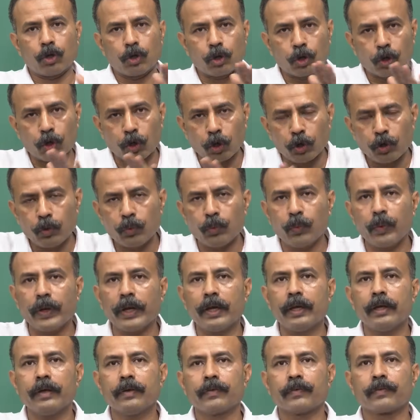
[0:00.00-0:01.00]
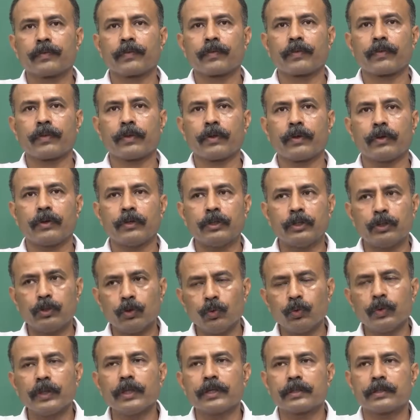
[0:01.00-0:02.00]
could we
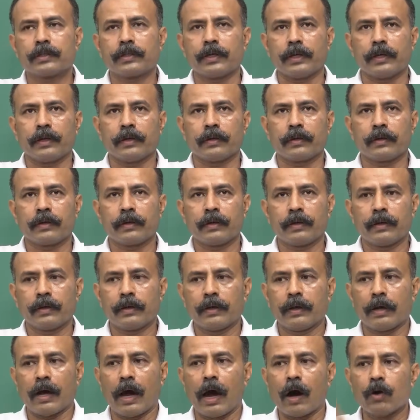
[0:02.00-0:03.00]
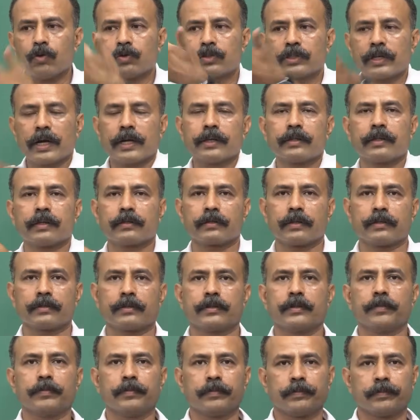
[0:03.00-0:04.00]
do this thing outside the
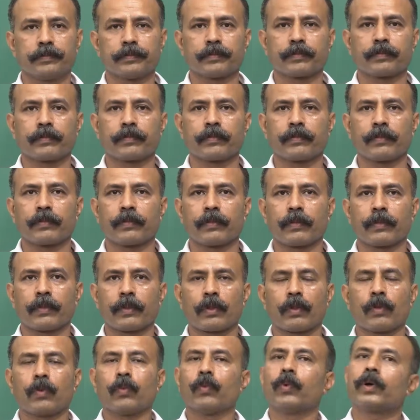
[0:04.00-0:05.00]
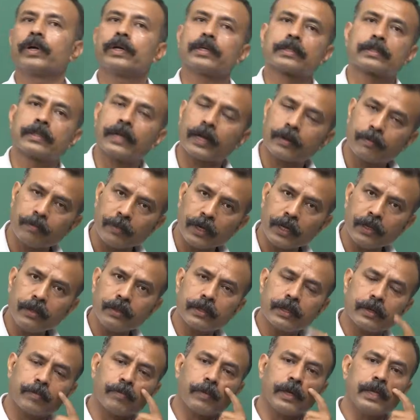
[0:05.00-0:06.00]
system? What does that mean?
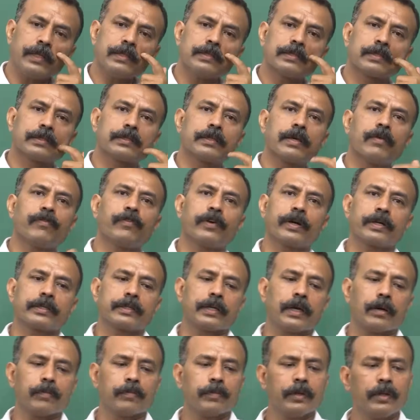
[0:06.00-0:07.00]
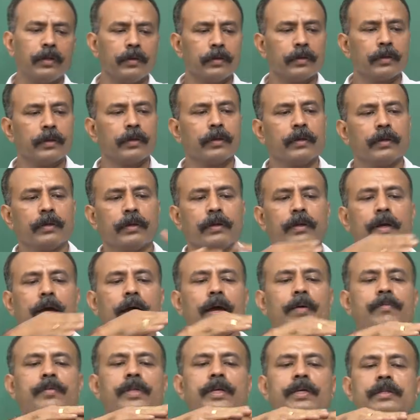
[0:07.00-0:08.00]
That means, say for example, I
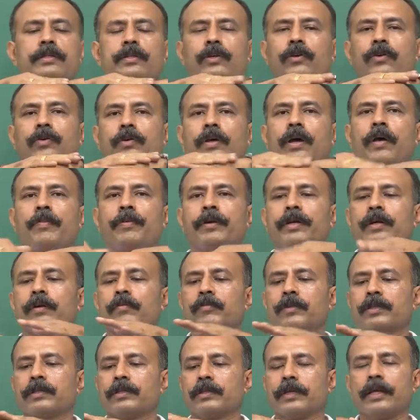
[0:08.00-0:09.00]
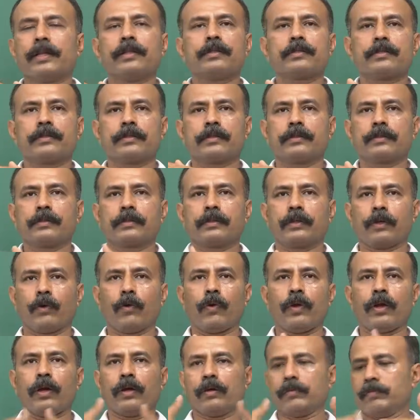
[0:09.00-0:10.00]
have these epidermal cells
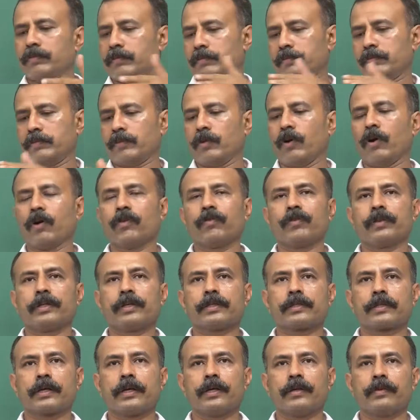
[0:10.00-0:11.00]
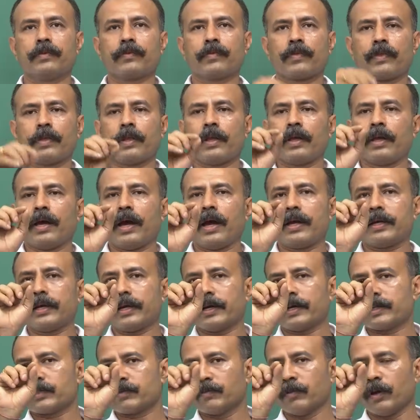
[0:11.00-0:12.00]
growing all over the skin. I
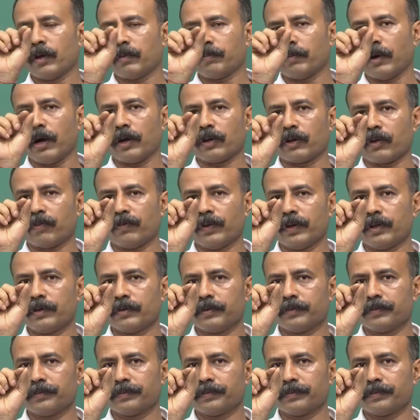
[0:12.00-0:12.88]
take a small part of it.